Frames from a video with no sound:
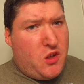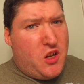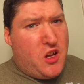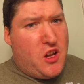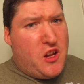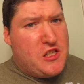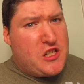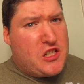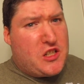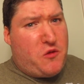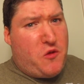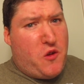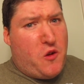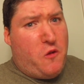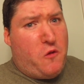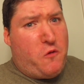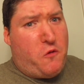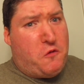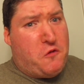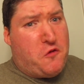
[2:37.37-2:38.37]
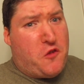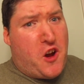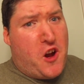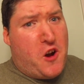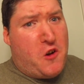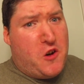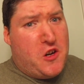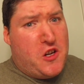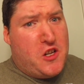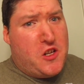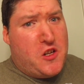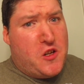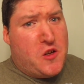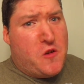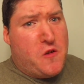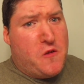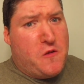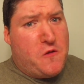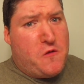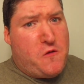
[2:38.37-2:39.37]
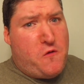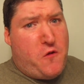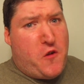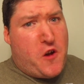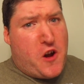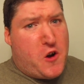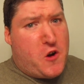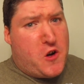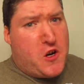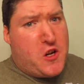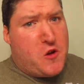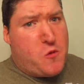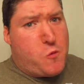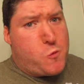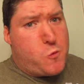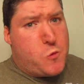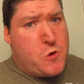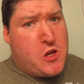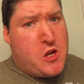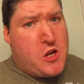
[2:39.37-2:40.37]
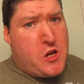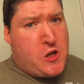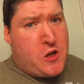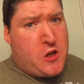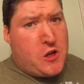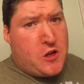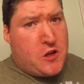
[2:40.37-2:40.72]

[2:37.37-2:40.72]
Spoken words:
I just feel very, very weak.